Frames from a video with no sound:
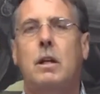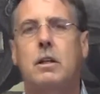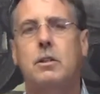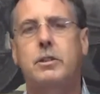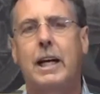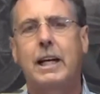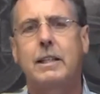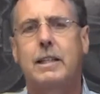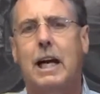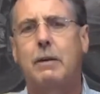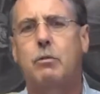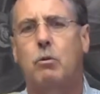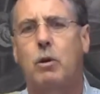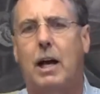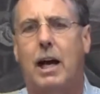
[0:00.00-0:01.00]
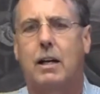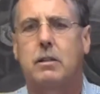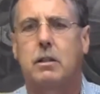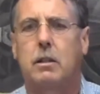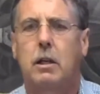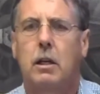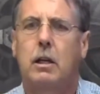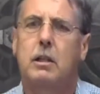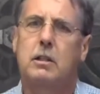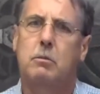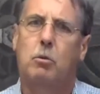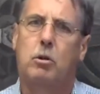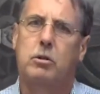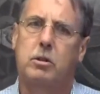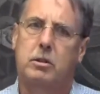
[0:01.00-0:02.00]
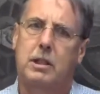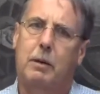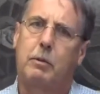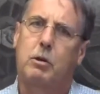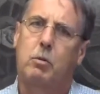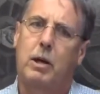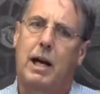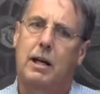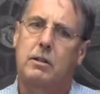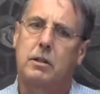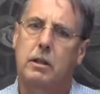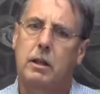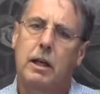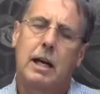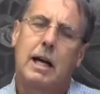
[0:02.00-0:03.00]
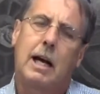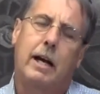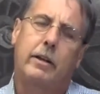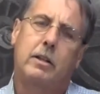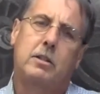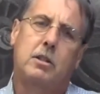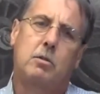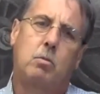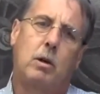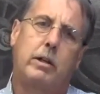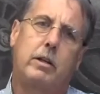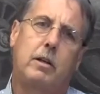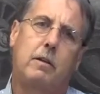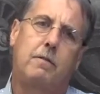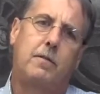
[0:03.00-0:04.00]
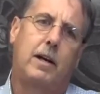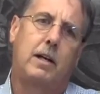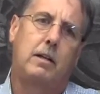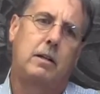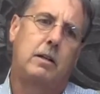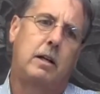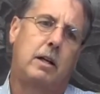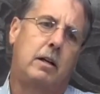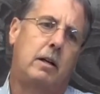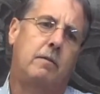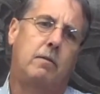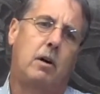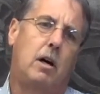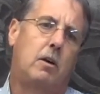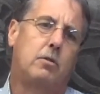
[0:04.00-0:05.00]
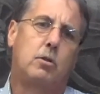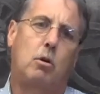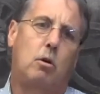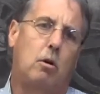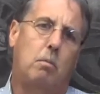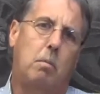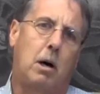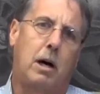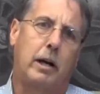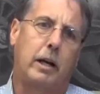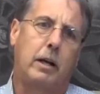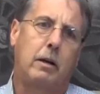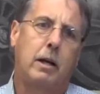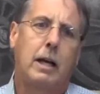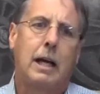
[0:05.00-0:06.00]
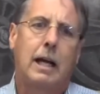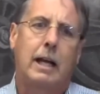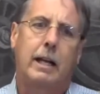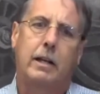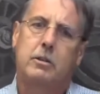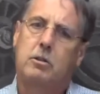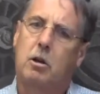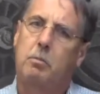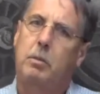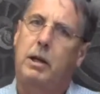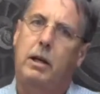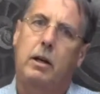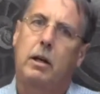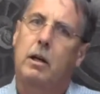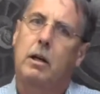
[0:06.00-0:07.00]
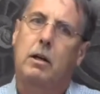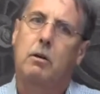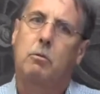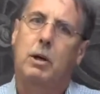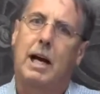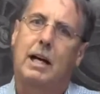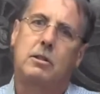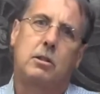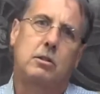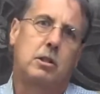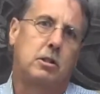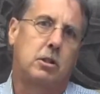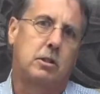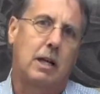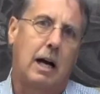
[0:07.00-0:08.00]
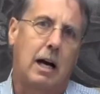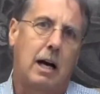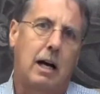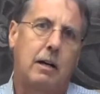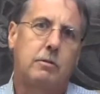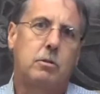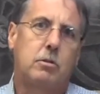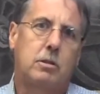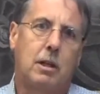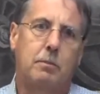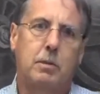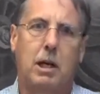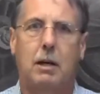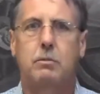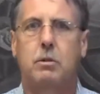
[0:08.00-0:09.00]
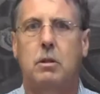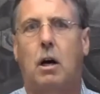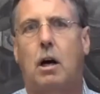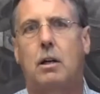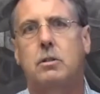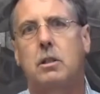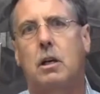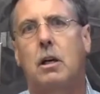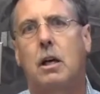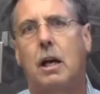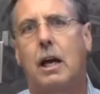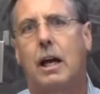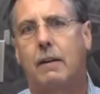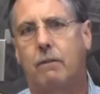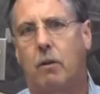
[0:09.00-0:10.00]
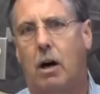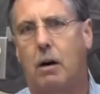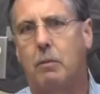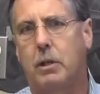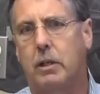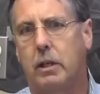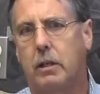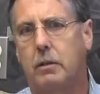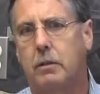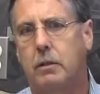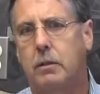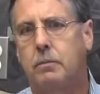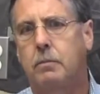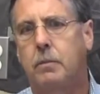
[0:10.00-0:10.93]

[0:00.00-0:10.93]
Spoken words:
The second type of reaction is a more systemic reaction, and this is one that involves the whole body. This could be a reaction such as hives, or sometimes nausea and vomiting.